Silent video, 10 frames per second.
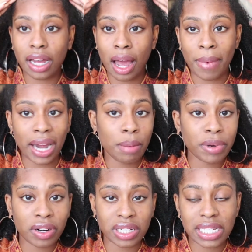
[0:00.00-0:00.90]
I didn't
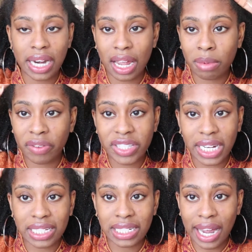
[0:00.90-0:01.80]
put it on today, but if it's
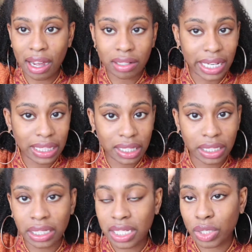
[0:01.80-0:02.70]
like a style like
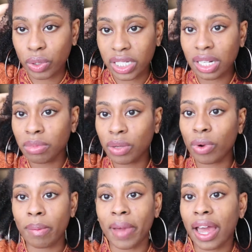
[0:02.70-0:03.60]
this or something
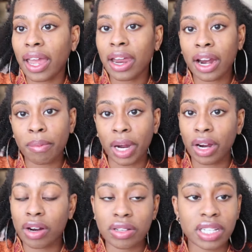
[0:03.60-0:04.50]
where my hair, my
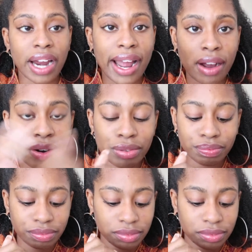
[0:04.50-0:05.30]
curls are out,